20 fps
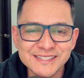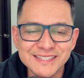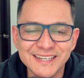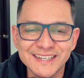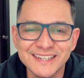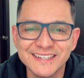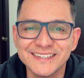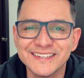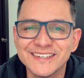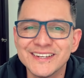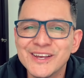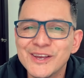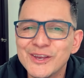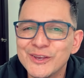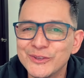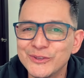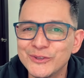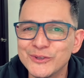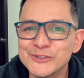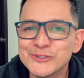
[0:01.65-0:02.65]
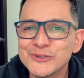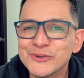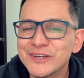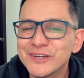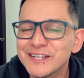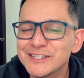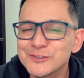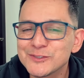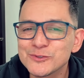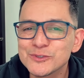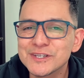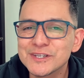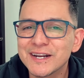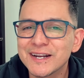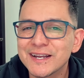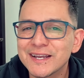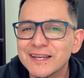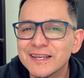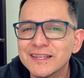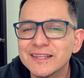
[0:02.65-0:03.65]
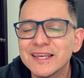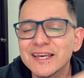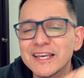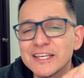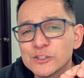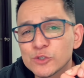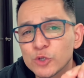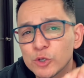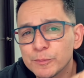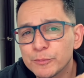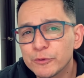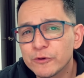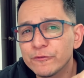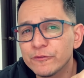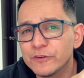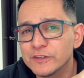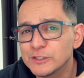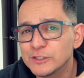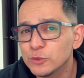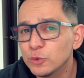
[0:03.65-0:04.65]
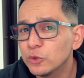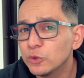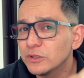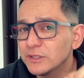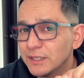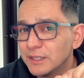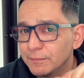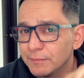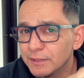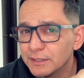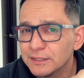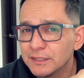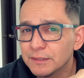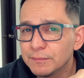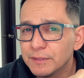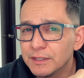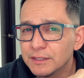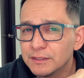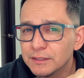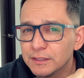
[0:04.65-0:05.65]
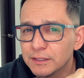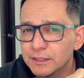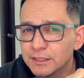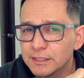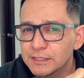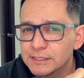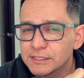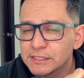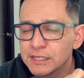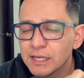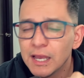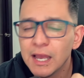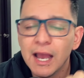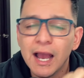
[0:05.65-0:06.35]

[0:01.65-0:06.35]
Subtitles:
How are you doing? I am Matematicas Congraheda, and I am a math teacher.